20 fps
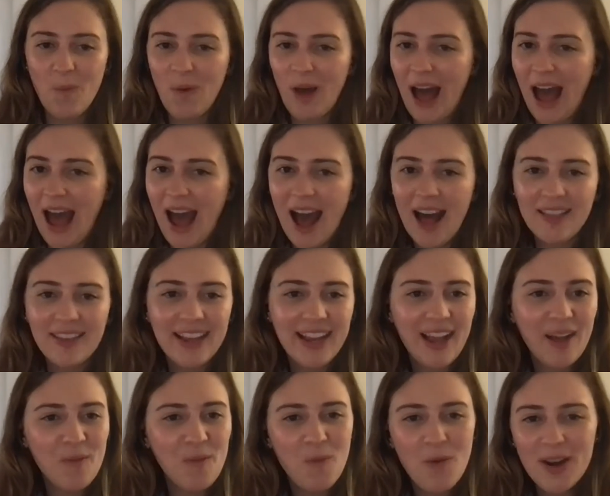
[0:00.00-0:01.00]
How,
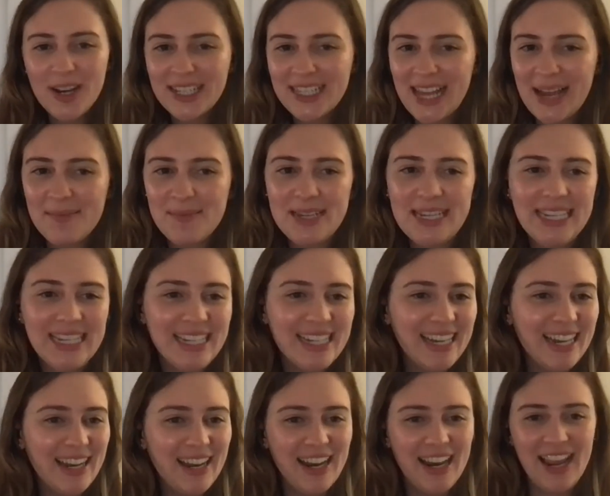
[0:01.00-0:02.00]
like, what does that mean?
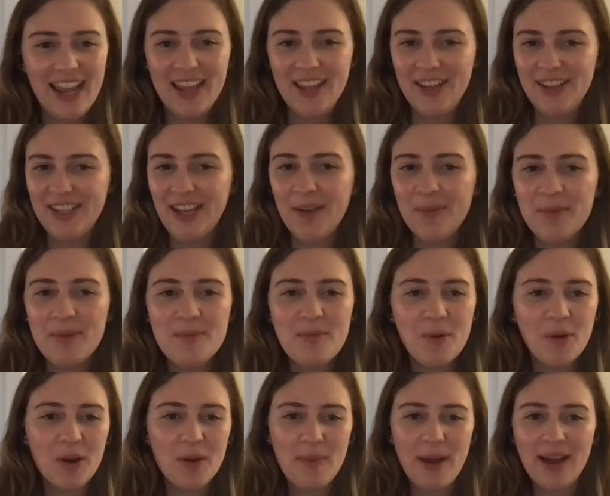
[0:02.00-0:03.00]
And, and eh, tell me
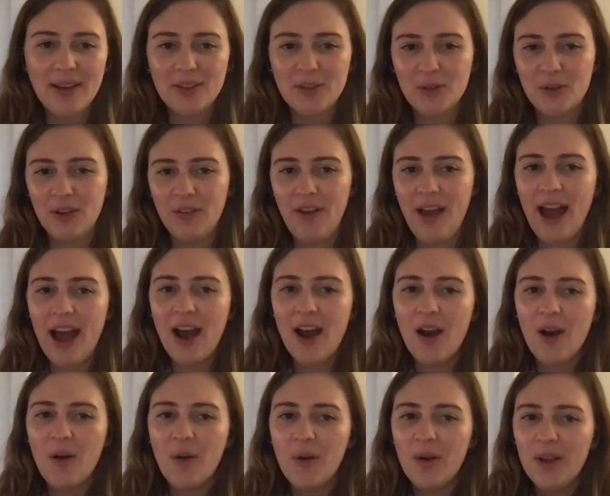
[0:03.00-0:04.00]
more about sort of
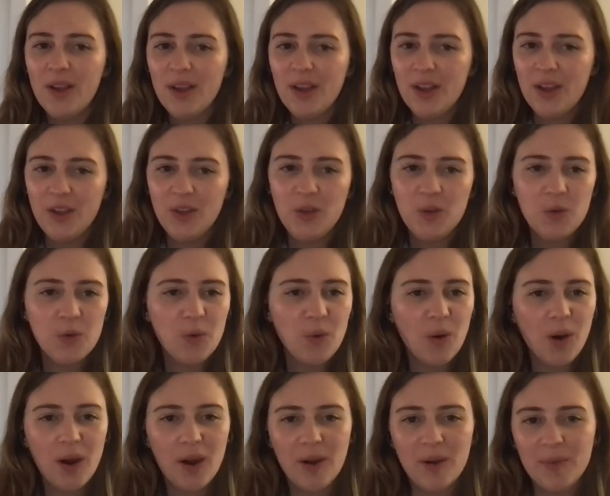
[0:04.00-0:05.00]
how you
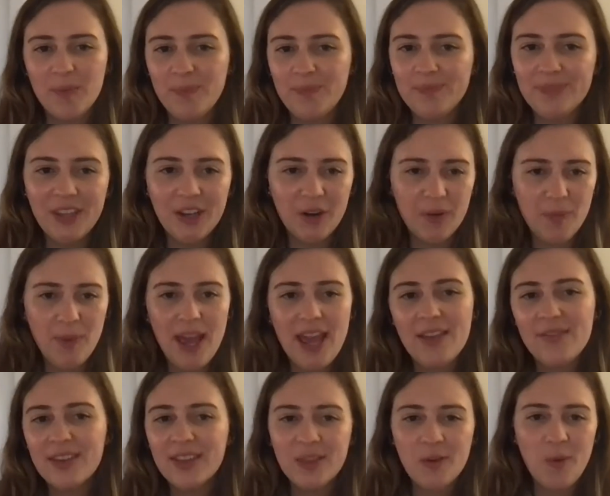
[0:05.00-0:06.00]
are, you know,
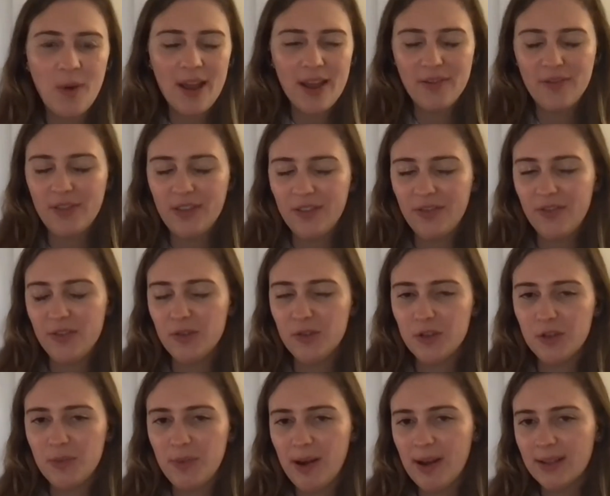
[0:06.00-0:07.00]
paving the way for the
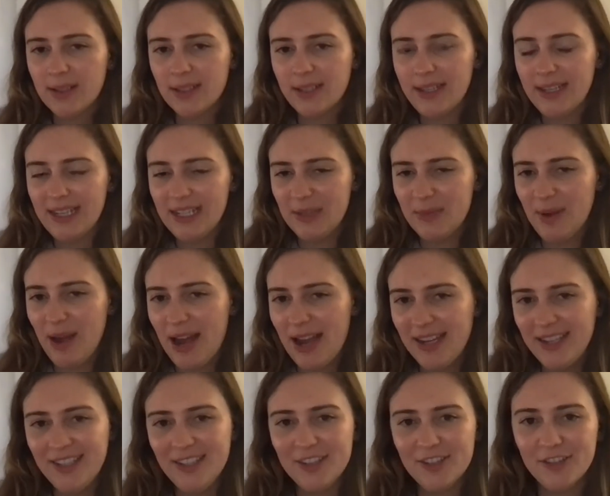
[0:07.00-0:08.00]
future boss ladies
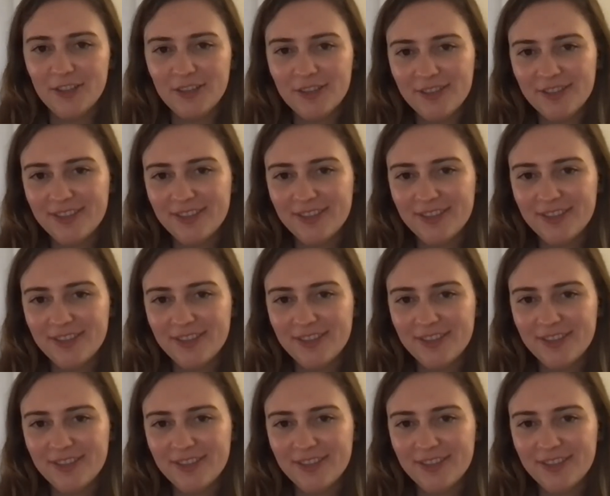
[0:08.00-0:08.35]
behind you.